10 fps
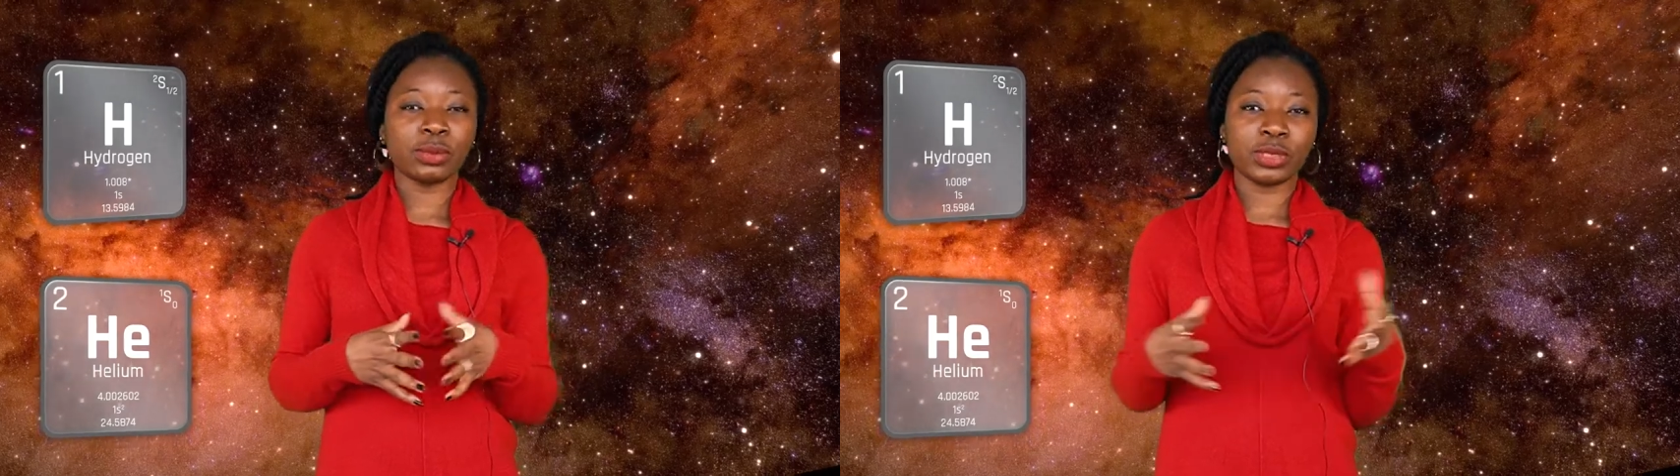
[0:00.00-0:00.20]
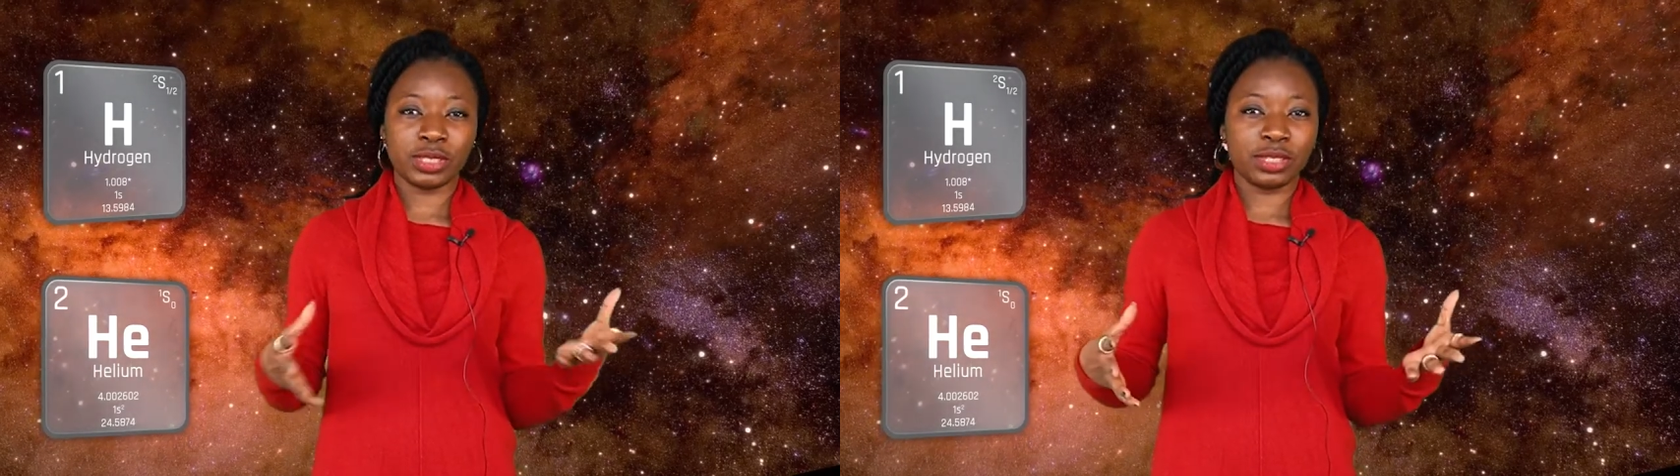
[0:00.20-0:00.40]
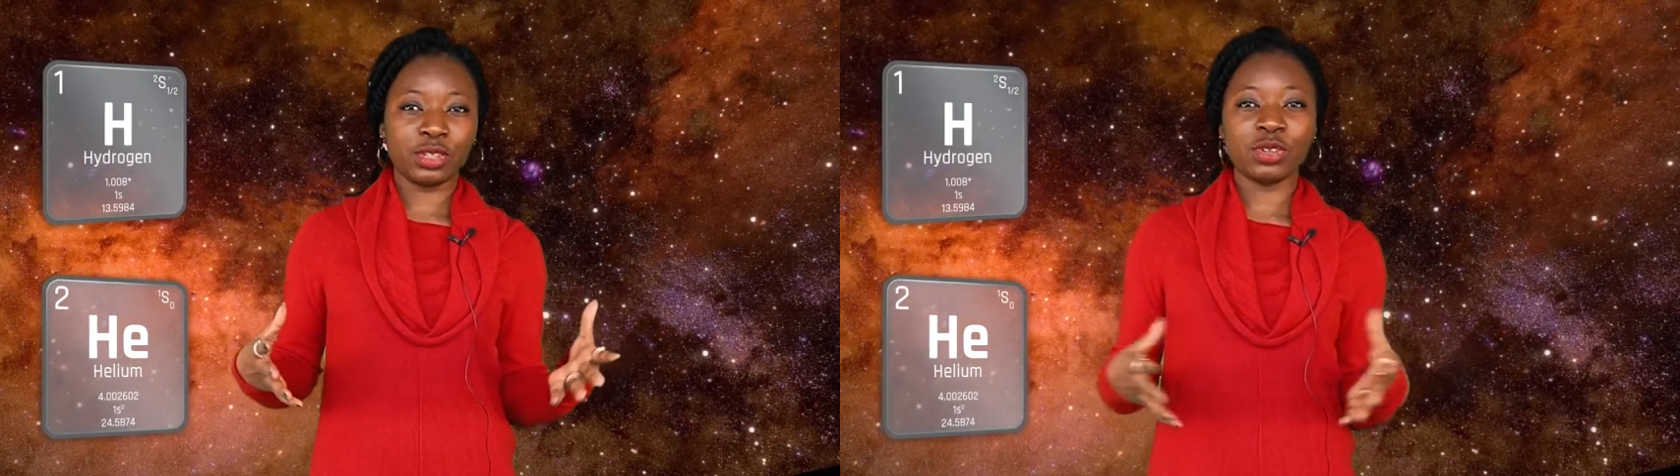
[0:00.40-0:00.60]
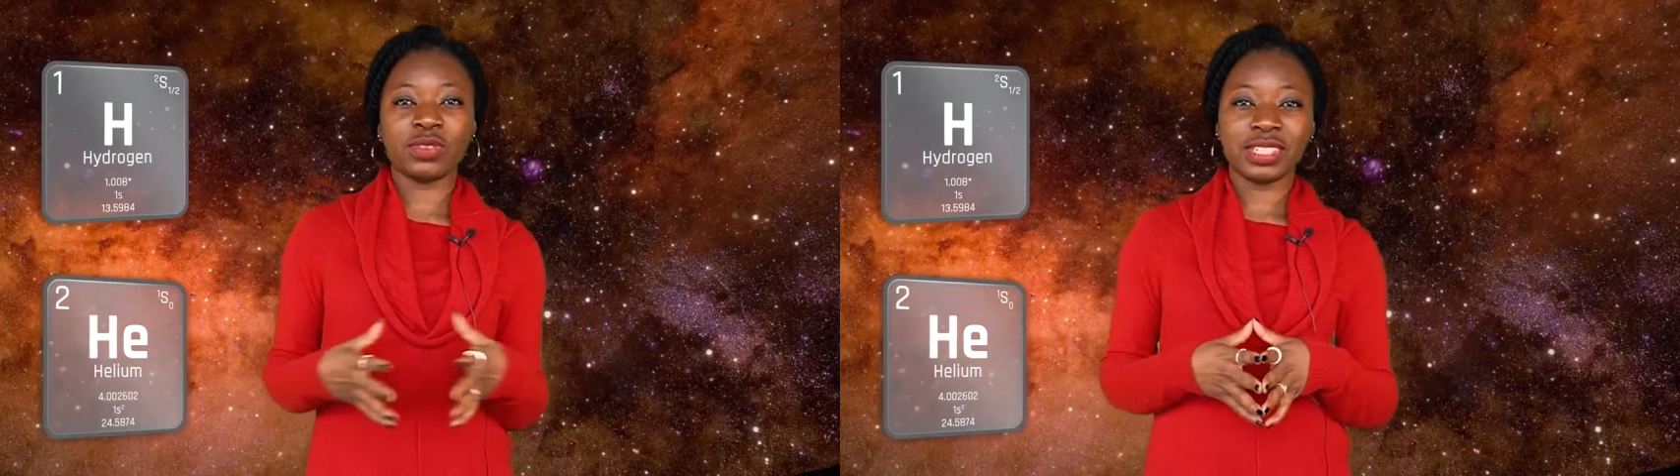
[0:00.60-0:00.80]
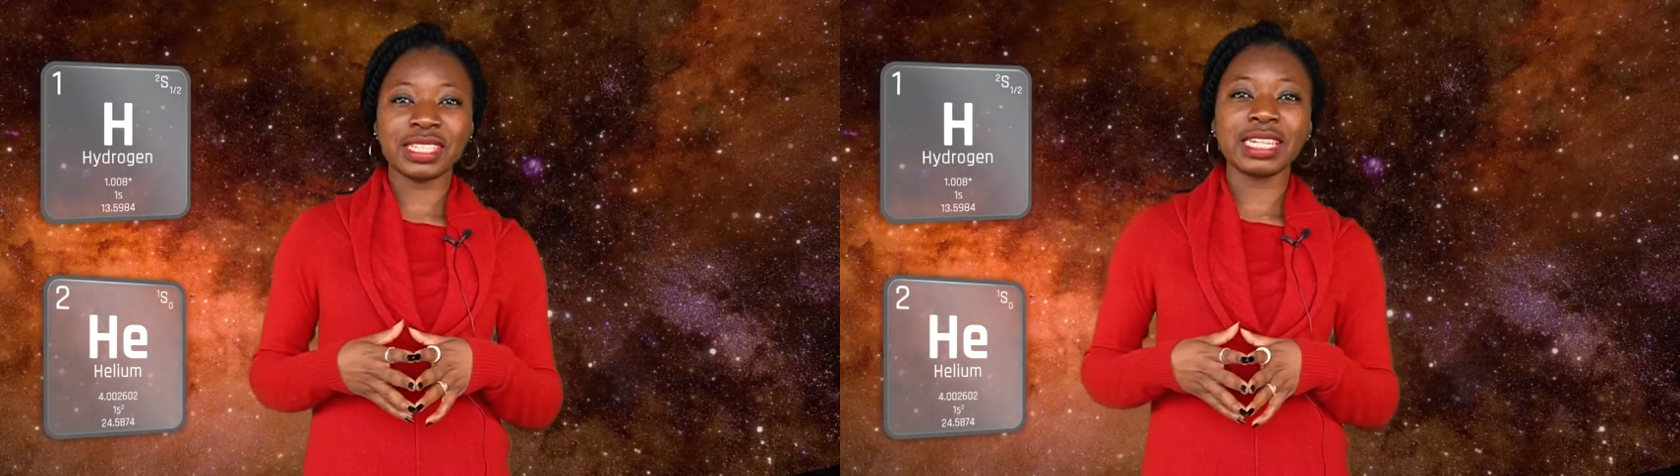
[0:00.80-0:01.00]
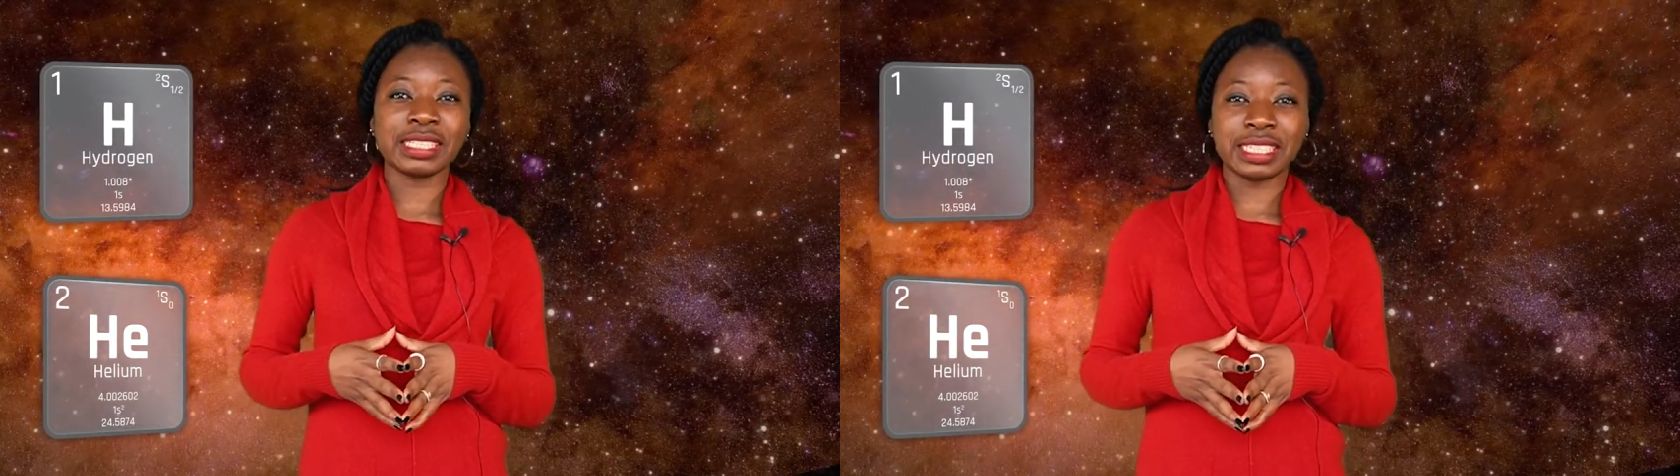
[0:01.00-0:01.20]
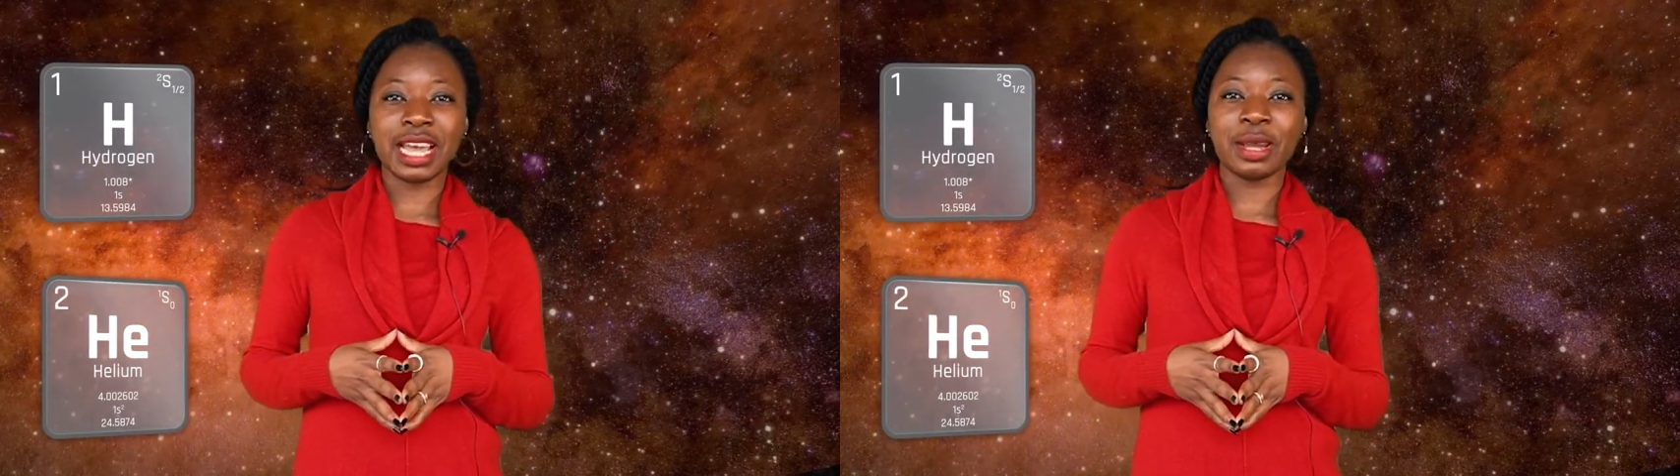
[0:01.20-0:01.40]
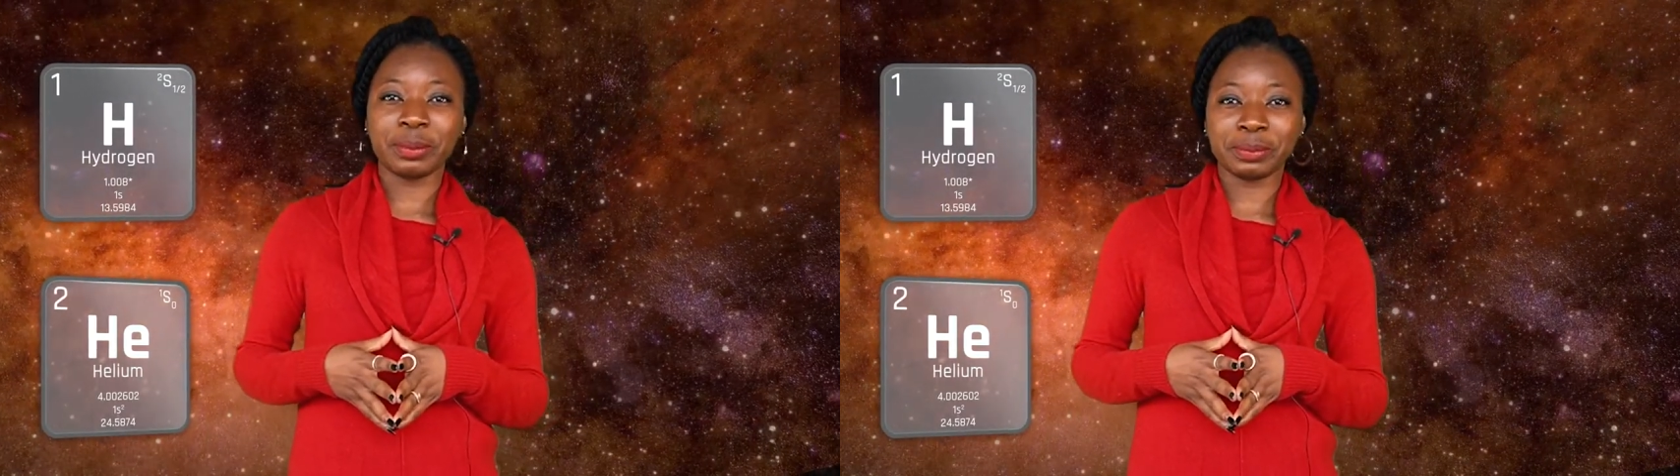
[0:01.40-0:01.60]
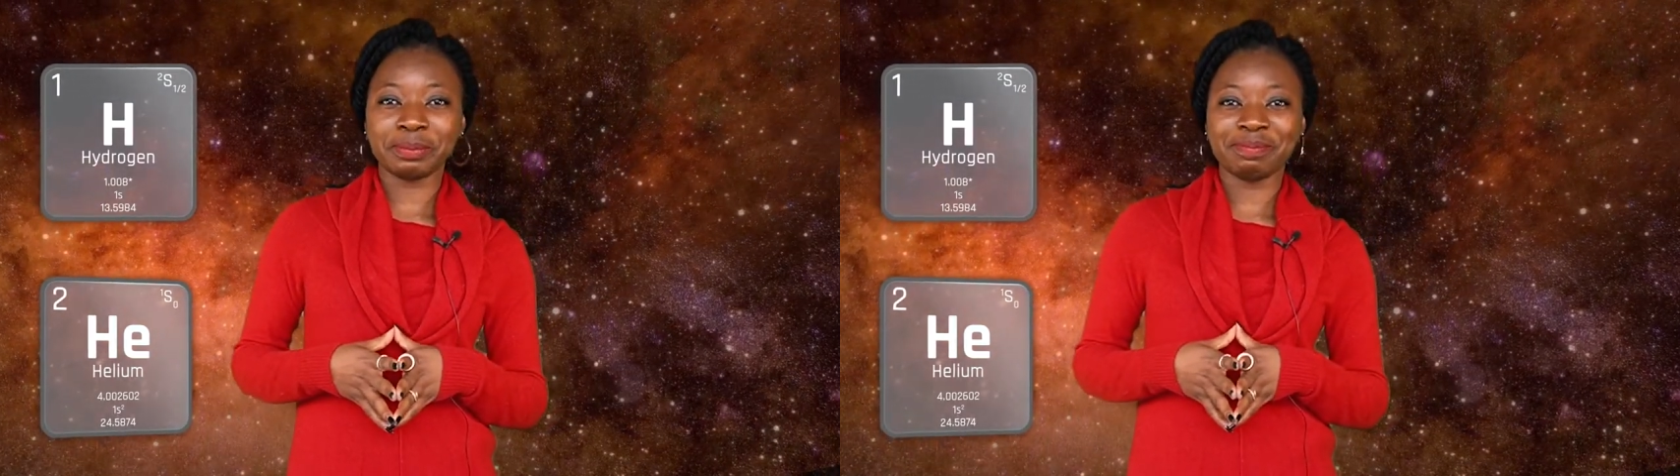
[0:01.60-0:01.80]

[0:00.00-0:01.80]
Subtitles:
was in the universe at the time.